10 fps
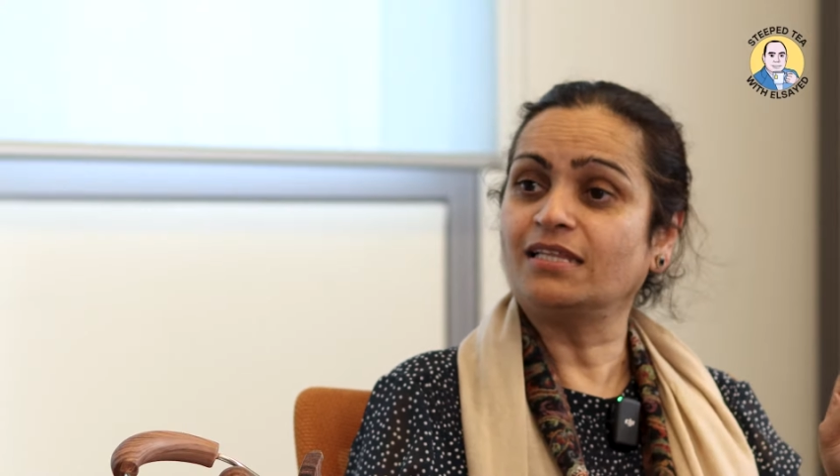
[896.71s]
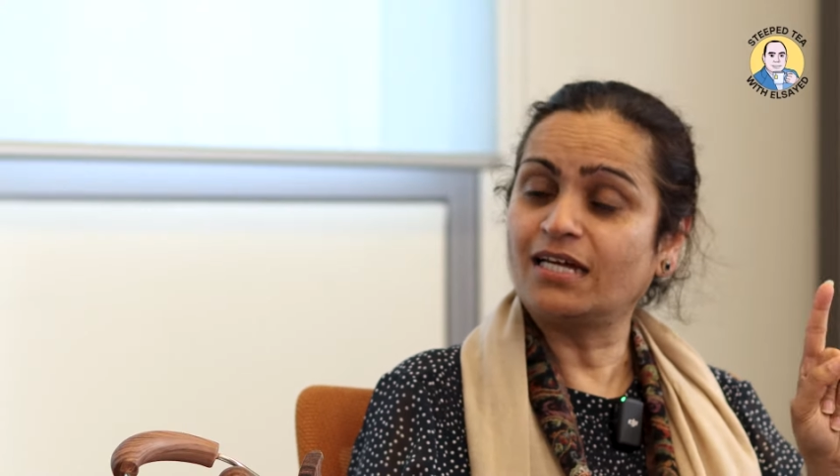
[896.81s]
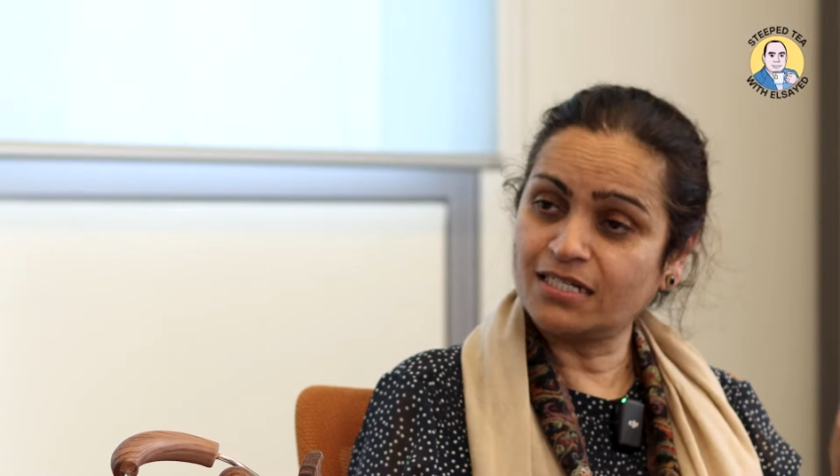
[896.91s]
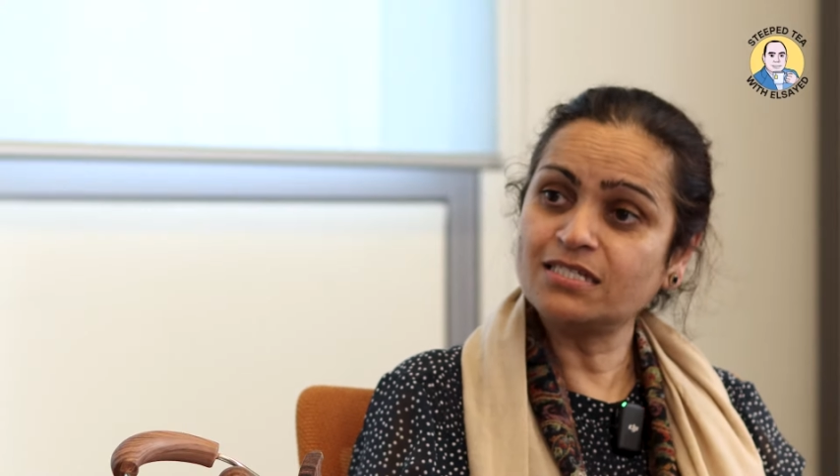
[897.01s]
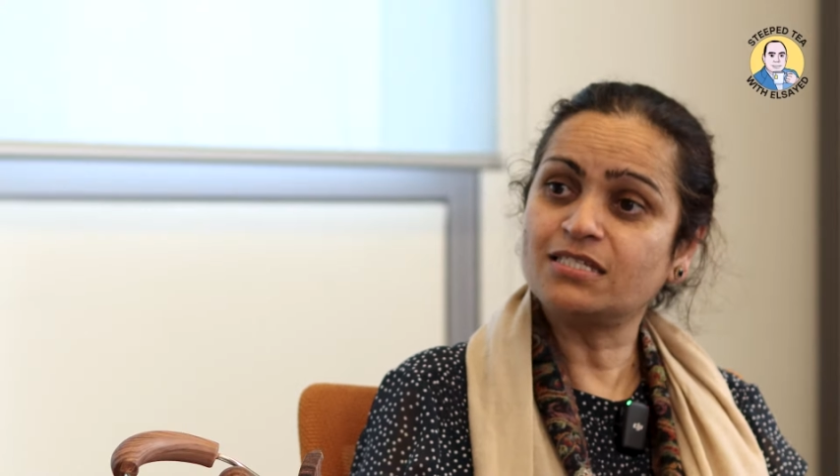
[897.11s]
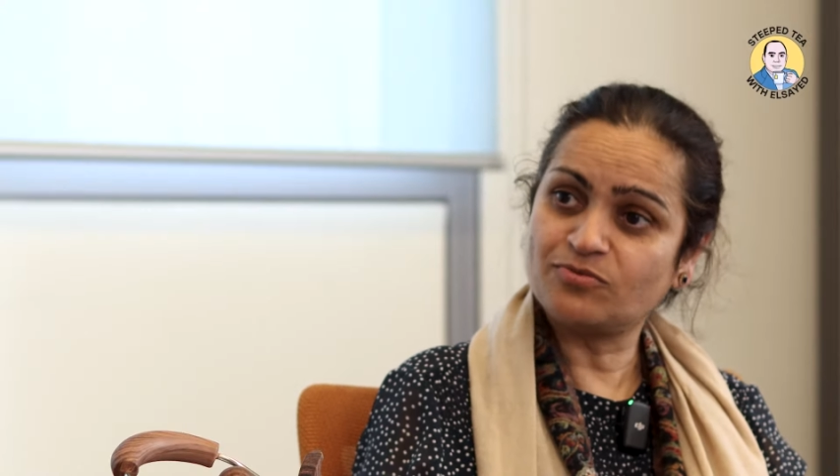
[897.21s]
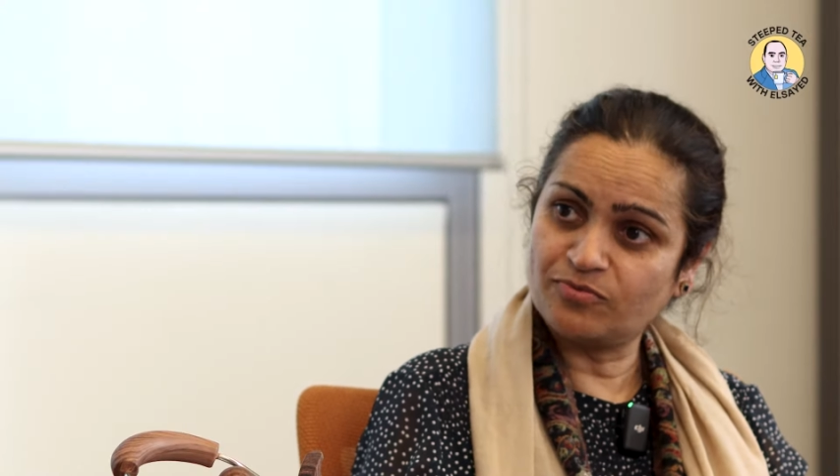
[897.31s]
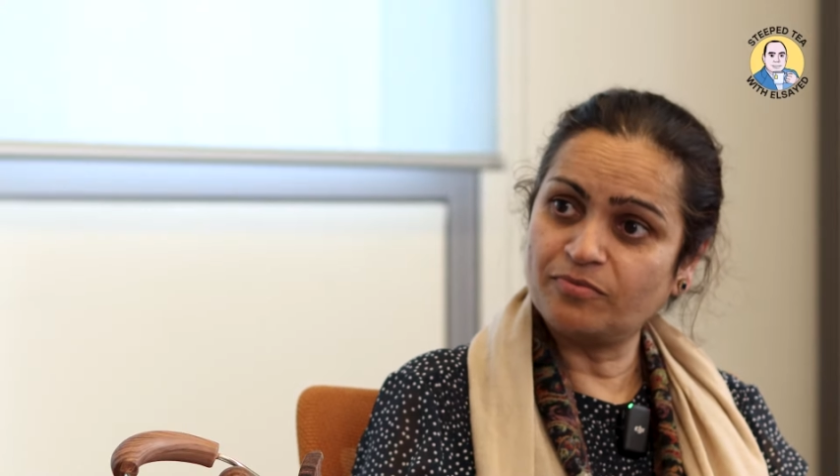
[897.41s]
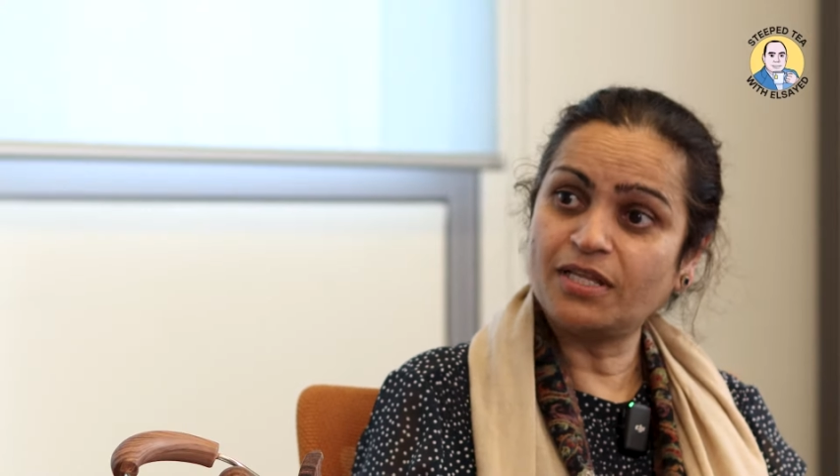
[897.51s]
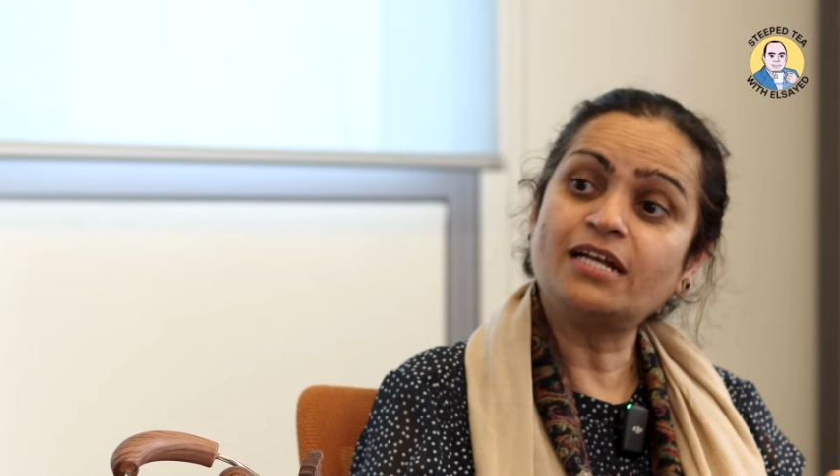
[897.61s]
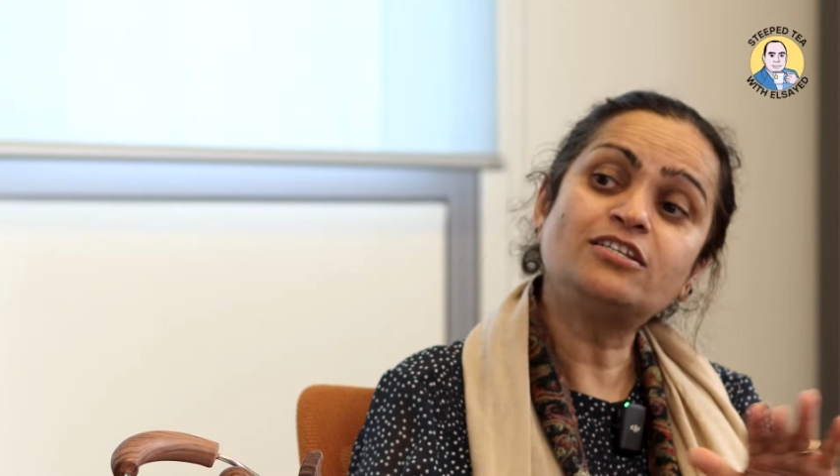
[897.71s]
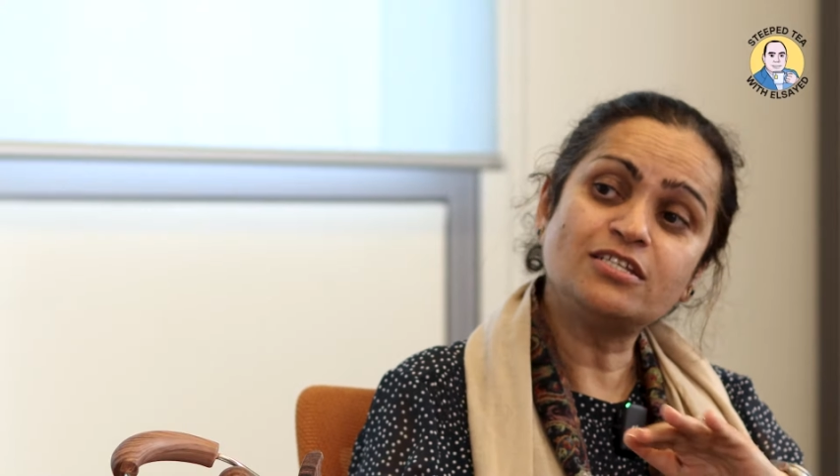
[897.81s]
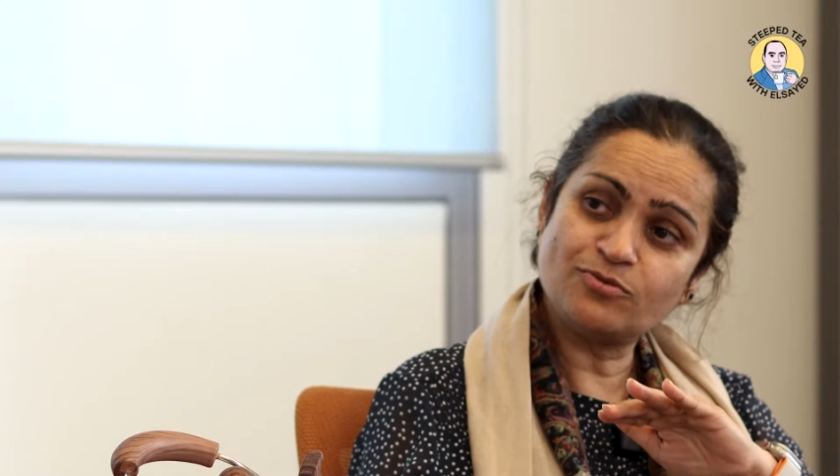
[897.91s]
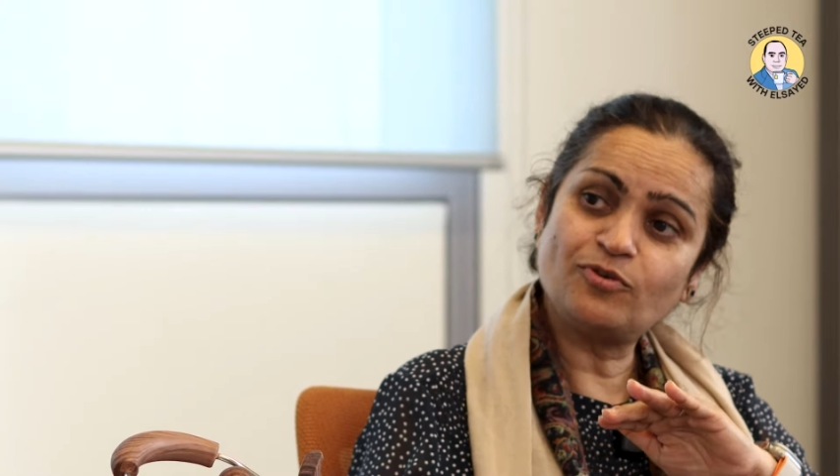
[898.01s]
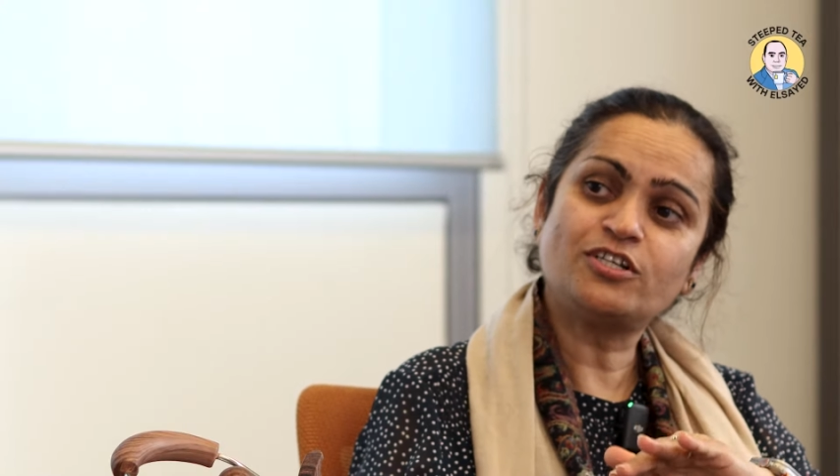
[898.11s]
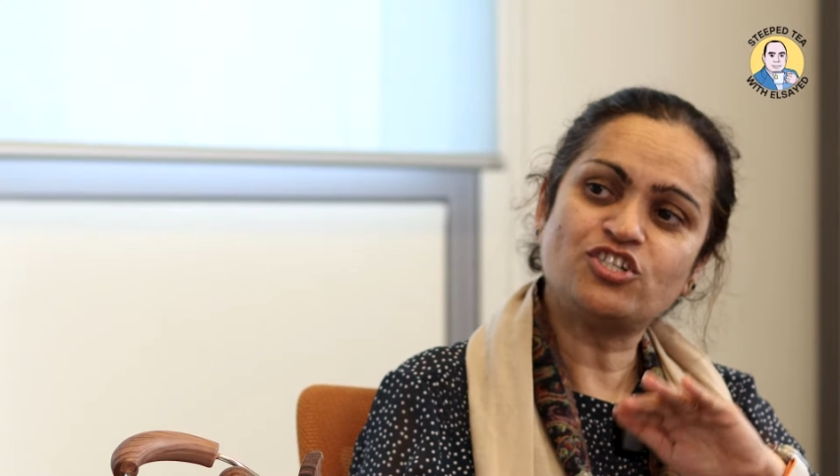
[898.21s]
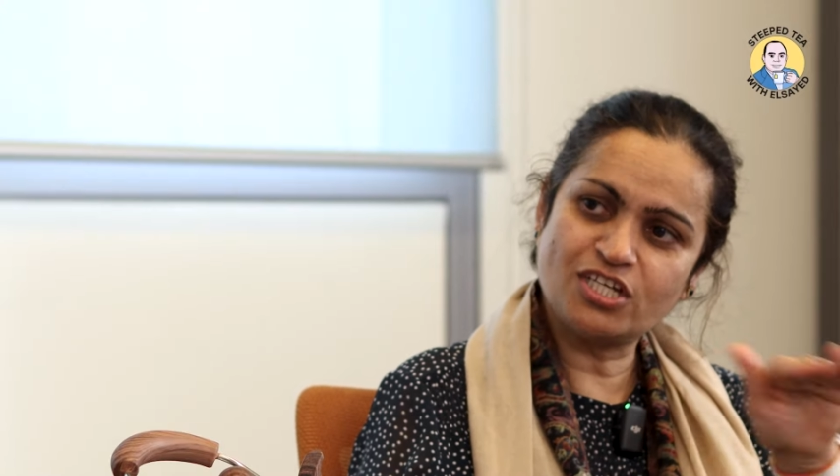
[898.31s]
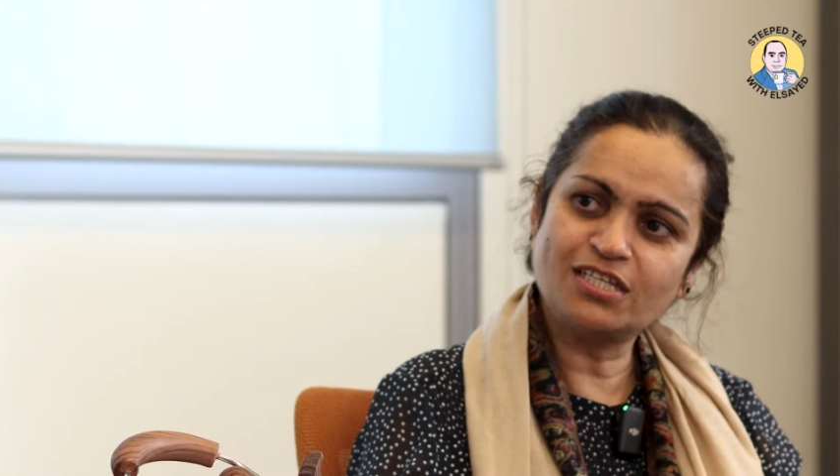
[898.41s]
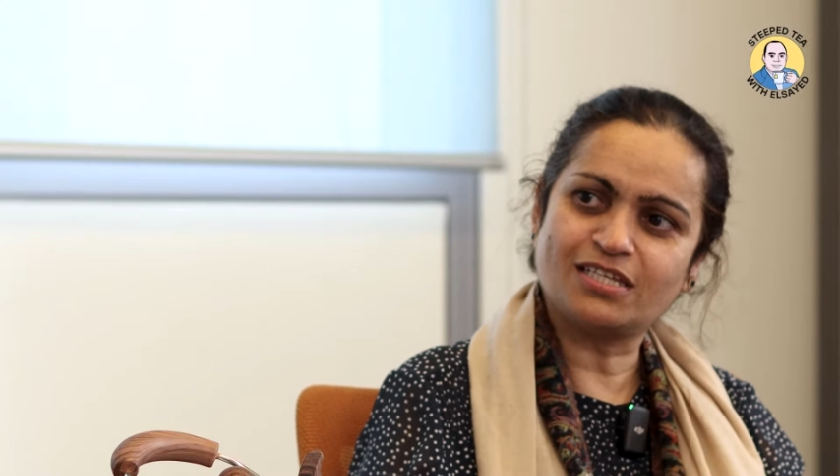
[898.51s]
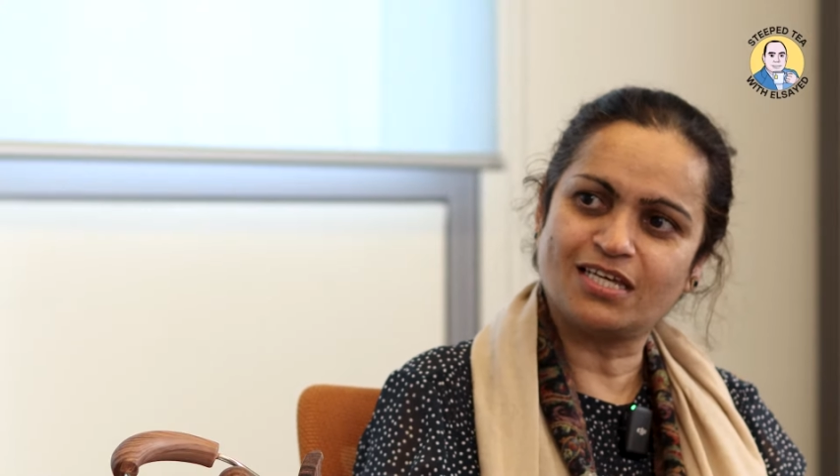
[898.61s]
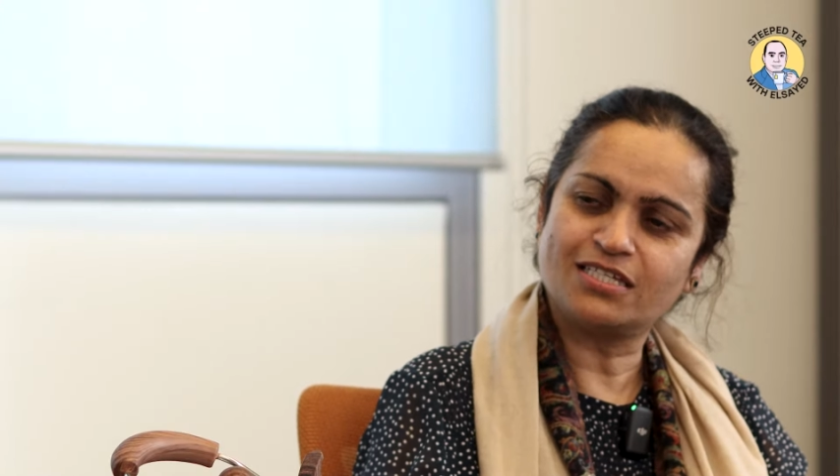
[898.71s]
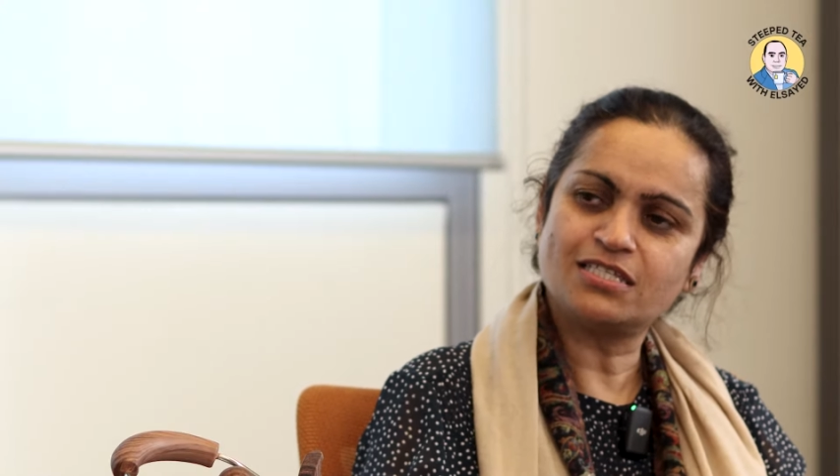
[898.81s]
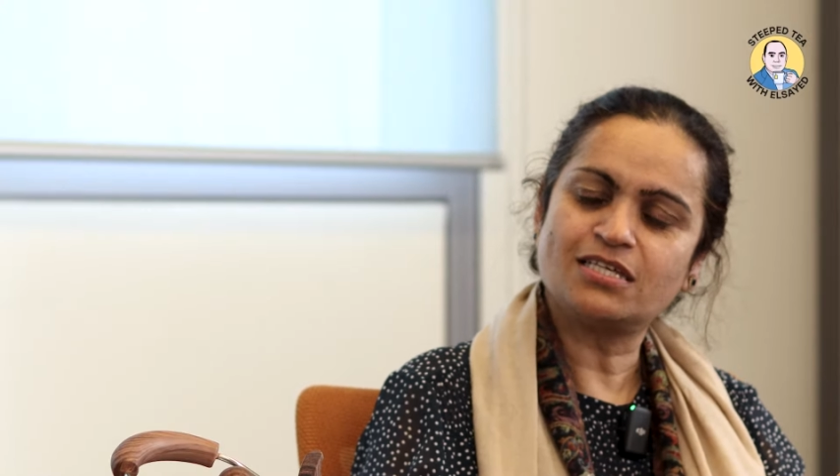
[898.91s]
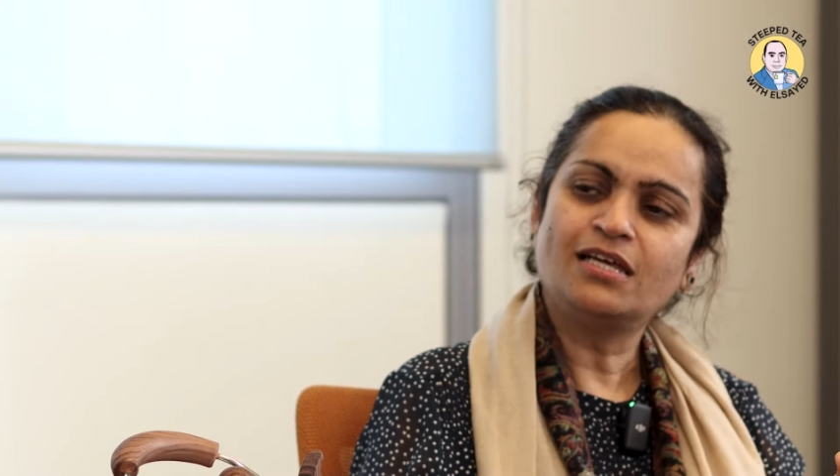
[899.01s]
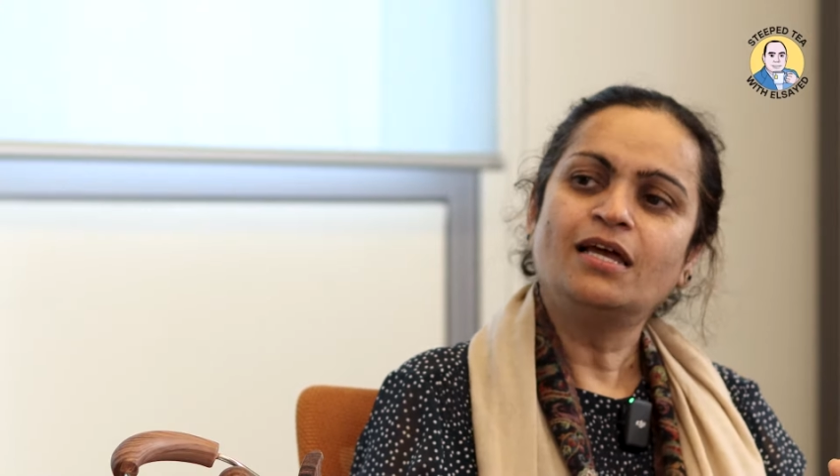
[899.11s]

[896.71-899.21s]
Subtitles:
That is what she thinks.